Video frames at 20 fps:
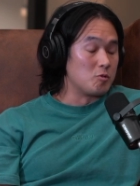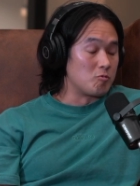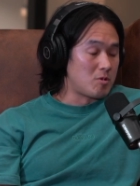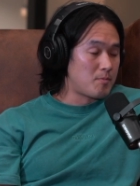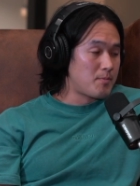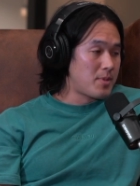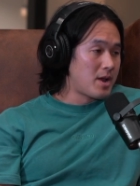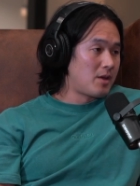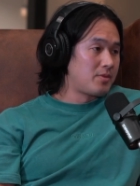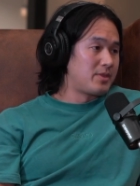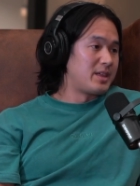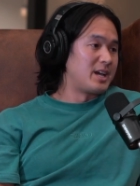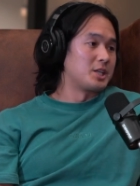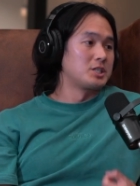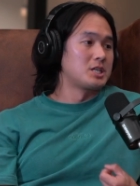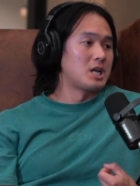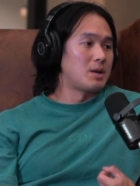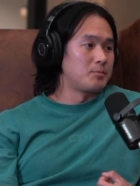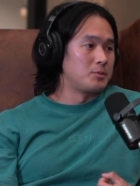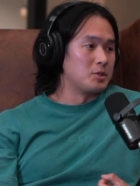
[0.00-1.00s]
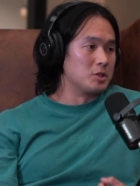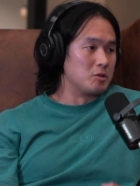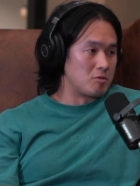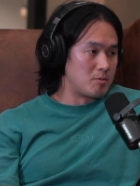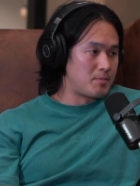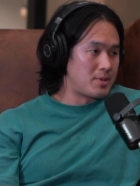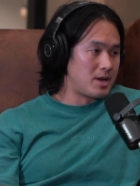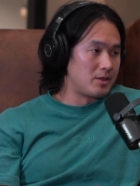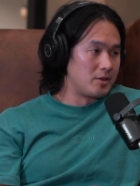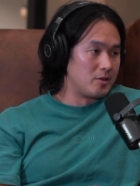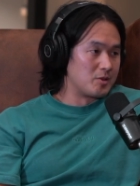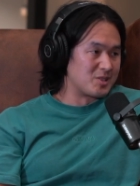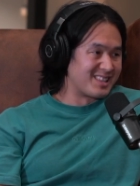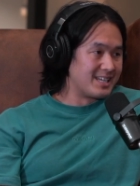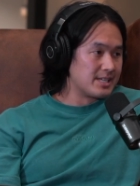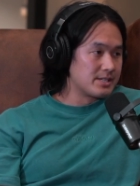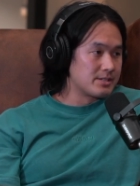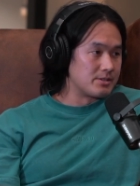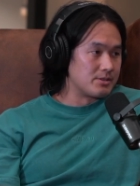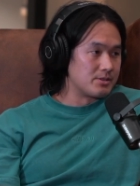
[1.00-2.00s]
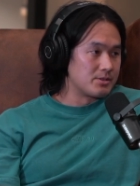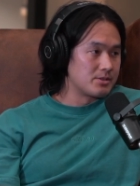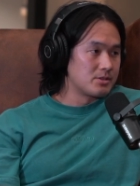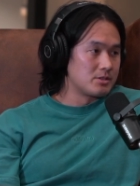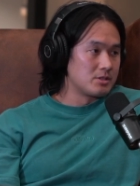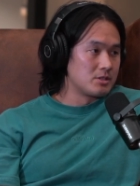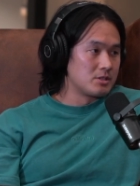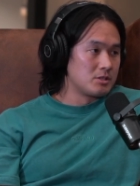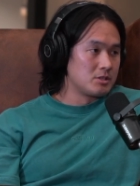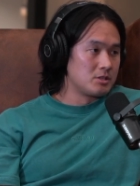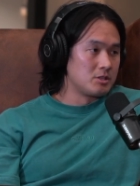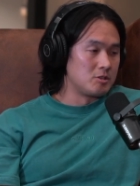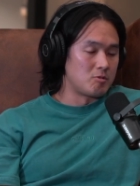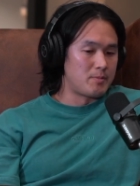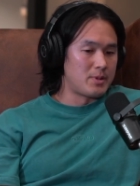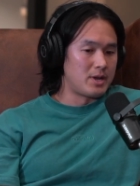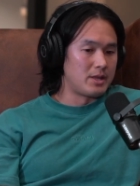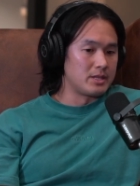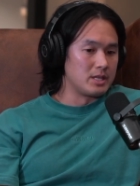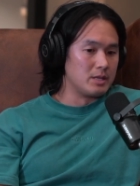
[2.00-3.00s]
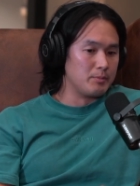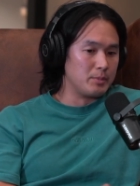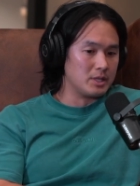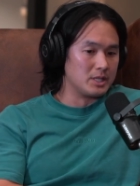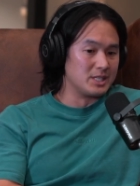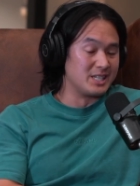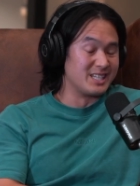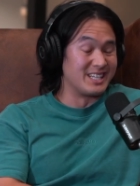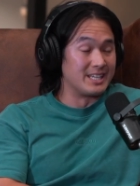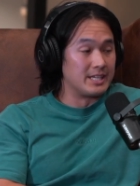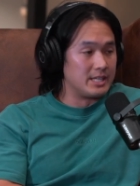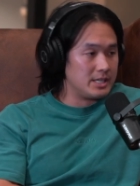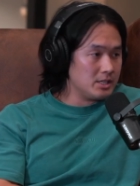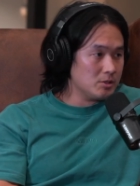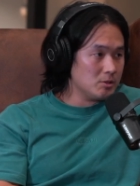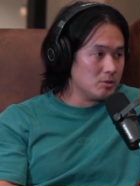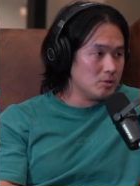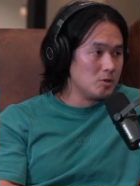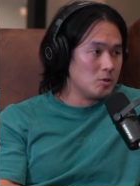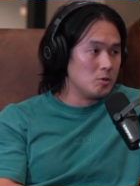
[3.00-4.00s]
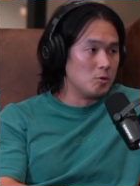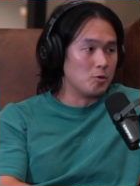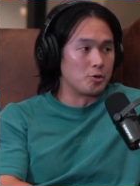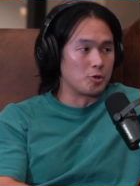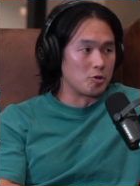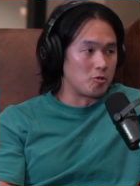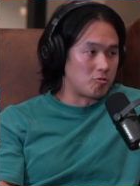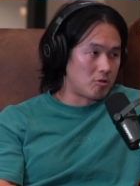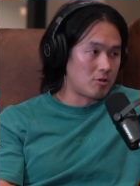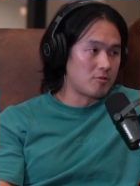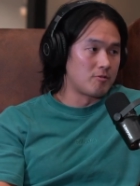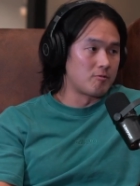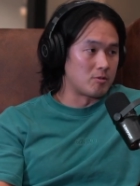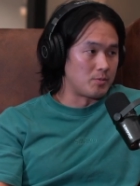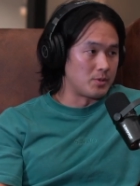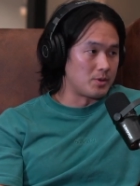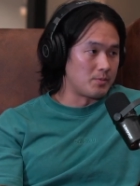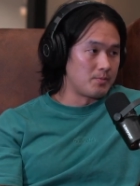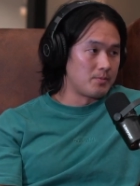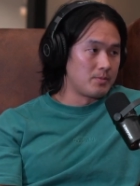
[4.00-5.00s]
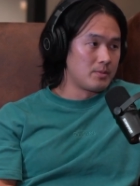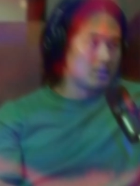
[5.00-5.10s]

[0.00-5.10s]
you rip out that chapter, you rip out those lessons. You rip out the ability to heal or to grow from them.